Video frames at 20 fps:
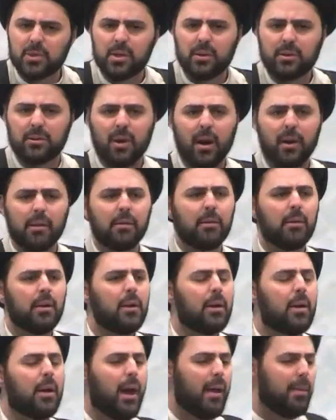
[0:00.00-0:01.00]
their daughter,
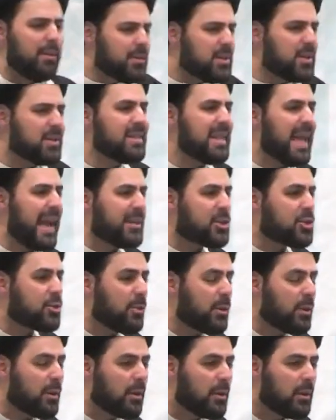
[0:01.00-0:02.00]
and this is
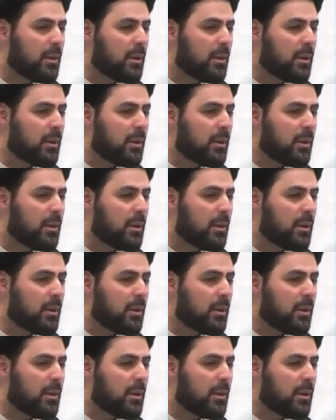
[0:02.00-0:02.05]
natural.